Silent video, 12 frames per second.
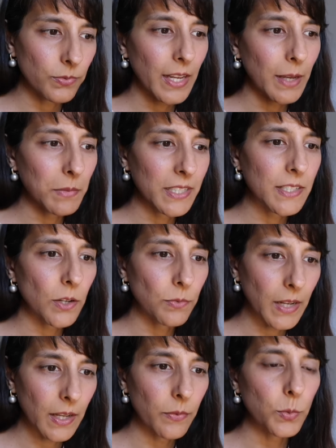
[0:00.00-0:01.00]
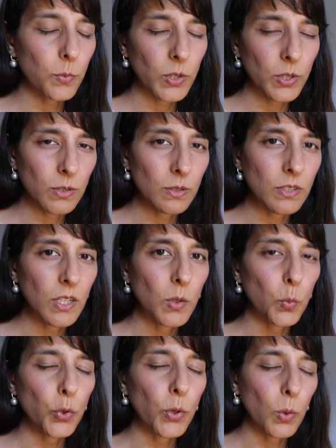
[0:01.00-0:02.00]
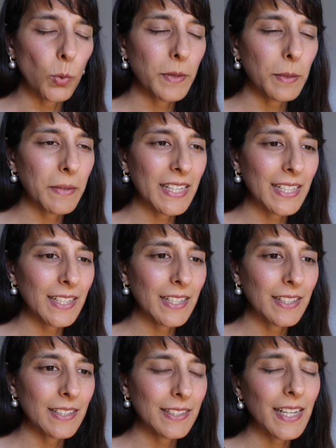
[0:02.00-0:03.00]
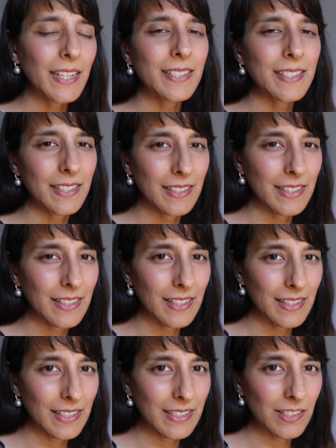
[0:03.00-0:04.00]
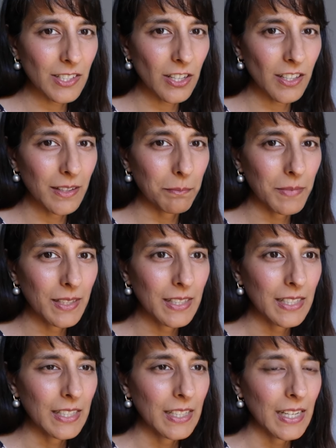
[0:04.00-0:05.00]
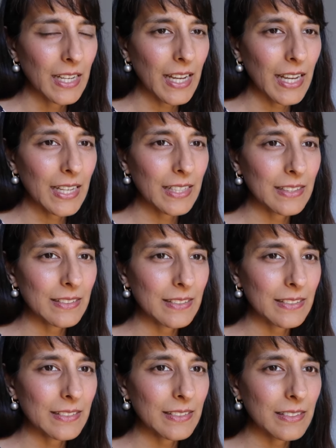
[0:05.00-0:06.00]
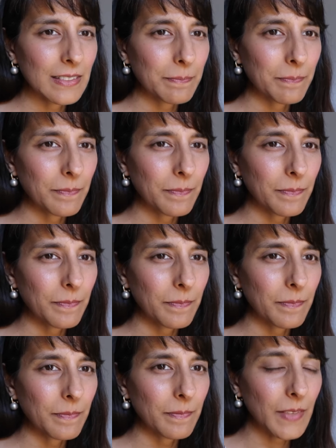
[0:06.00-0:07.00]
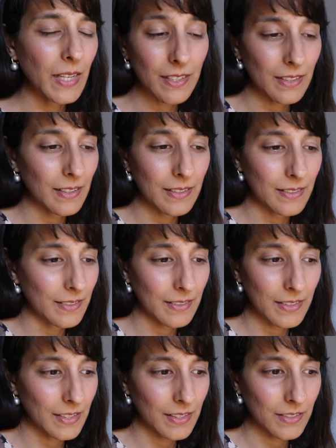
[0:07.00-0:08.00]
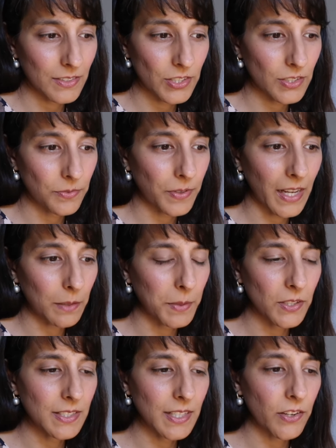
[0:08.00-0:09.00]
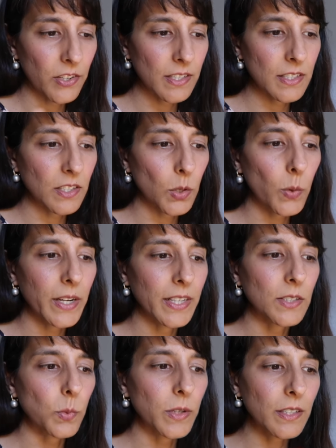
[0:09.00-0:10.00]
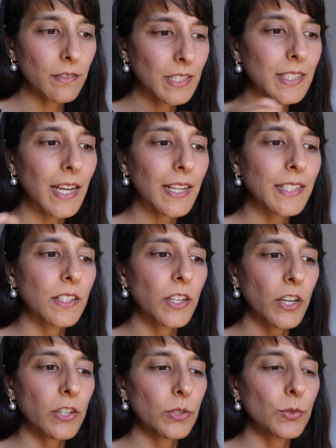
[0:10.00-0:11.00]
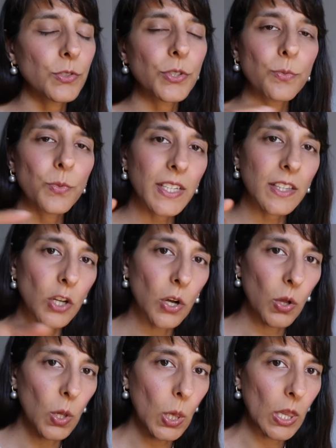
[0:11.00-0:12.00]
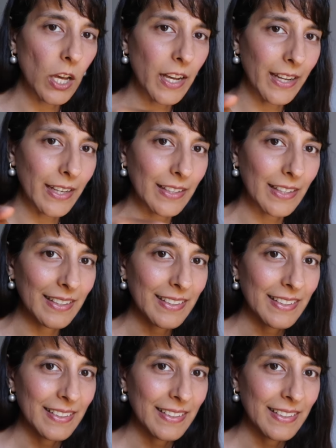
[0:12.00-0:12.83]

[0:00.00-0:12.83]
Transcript: families around the world would all be being tested at this time, and that is just a fact because Saturn is in Aquarius. Wherever Saturn goes, you read the whole line.